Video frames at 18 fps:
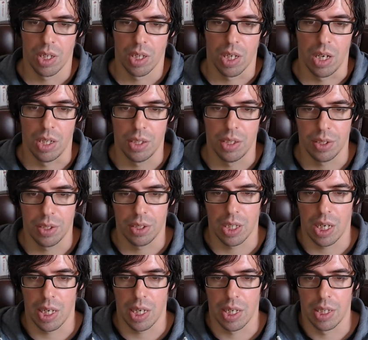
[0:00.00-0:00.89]

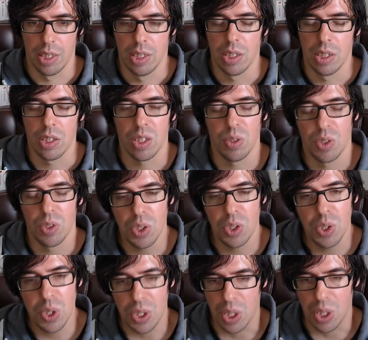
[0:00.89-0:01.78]
Okay, so do
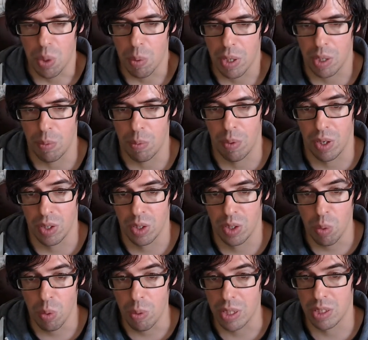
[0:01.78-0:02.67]
you know anyone
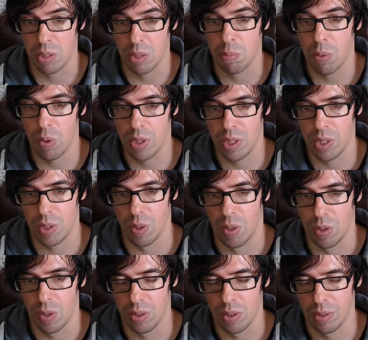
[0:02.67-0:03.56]
who is a
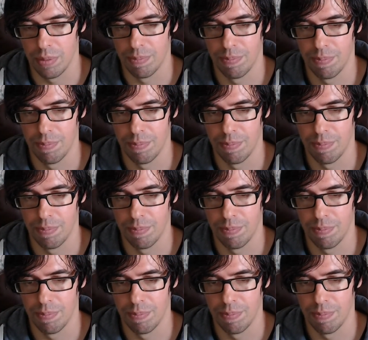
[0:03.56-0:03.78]
polyglot?